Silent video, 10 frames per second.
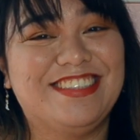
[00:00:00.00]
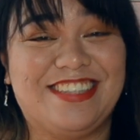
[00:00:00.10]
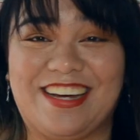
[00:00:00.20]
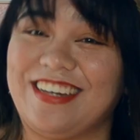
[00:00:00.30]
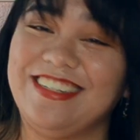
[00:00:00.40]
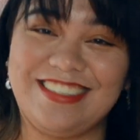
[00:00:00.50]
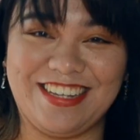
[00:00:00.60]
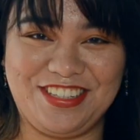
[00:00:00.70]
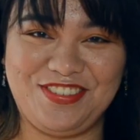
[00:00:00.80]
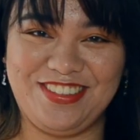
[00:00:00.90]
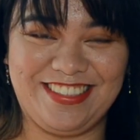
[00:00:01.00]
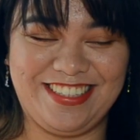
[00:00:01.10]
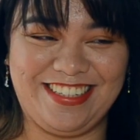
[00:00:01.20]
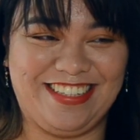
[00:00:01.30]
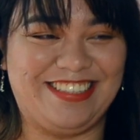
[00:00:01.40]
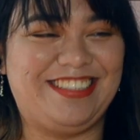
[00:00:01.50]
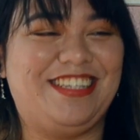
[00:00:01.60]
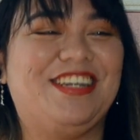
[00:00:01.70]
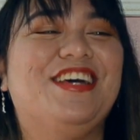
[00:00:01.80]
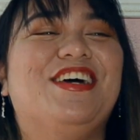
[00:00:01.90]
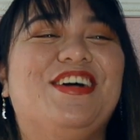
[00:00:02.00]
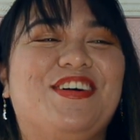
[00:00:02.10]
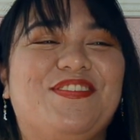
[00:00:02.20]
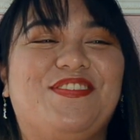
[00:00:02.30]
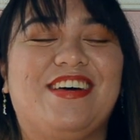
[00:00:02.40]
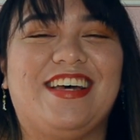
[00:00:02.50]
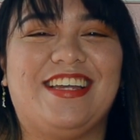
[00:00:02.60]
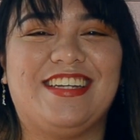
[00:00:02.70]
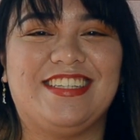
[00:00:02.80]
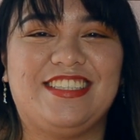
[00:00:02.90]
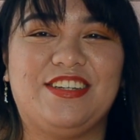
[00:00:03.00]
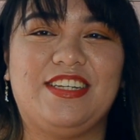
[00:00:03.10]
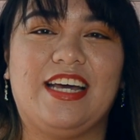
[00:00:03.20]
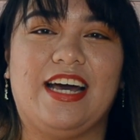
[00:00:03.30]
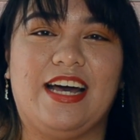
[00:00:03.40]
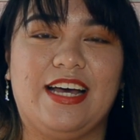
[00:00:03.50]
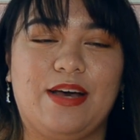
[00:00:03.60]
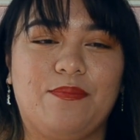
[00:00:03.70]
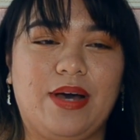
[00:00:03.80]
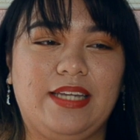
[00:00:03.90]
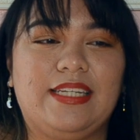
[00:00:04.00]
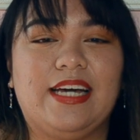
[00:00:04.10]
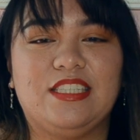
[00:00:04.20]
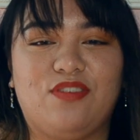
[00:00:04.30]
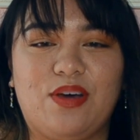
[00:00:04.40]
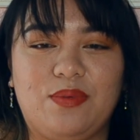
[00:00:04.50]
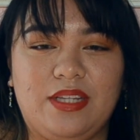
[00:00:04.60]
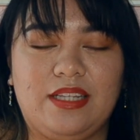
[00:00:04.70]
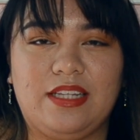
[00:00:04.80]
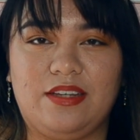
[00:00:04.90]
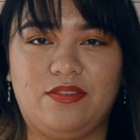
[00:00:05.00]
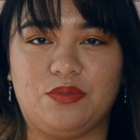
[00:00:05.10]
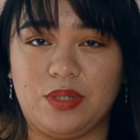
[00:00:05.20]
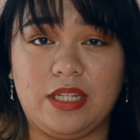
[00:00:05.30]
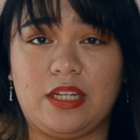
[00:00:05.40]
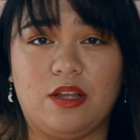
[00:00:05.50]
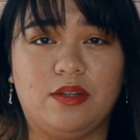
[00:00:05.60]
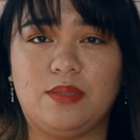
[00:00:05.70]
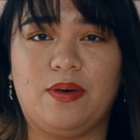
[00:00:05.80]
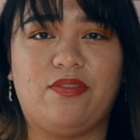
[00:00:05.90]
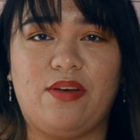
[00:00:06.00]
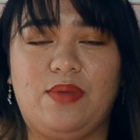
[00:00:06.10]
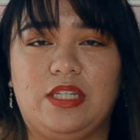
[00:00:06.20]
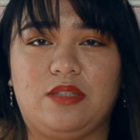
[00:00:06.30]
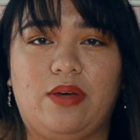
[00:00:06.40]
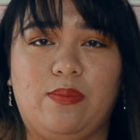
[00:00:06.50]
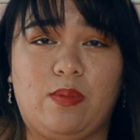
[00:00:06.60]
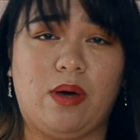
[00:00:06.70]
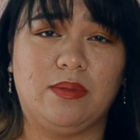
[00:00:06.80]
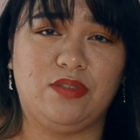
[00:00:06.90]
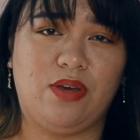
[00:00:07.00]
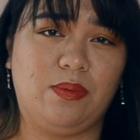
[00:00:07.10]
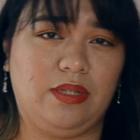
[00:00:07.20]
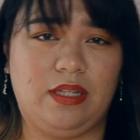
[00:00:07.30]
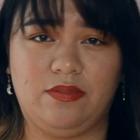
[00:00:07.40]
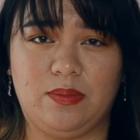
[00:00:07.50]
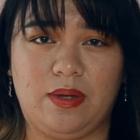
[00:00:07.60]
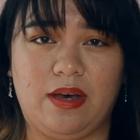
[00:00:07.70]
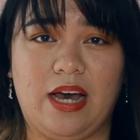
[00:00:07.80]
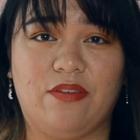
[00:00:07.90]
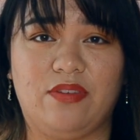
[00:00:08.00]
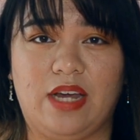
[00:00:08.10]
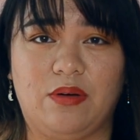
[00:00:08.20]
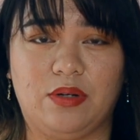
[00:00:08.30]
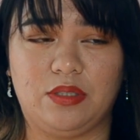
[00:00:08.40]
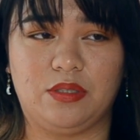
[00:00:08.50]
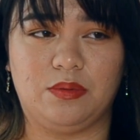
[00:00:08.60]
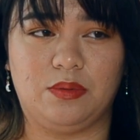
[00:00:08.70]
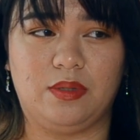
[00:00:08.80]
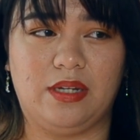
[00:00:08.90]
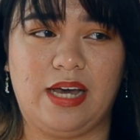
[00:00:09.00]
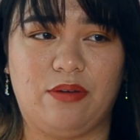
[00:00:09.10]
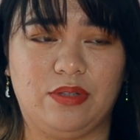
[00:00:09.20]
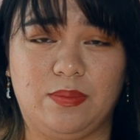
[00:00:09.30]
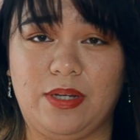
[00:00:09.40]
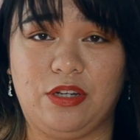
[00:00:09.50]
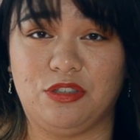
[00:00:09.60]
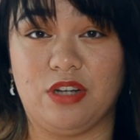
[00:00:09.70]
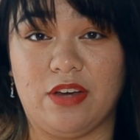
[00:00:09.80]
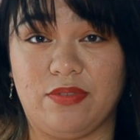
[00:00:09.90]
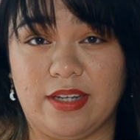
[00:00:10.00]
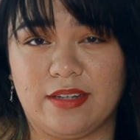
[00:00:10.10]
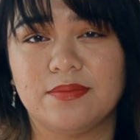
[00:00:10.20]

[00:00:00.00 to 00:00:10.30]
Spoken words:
Not gonna tell you what city it's in. But, so yeah, my dad's family lived really close, about 5 minutes away, and my mom's family lived about half an hour to an hour, depending on traffic.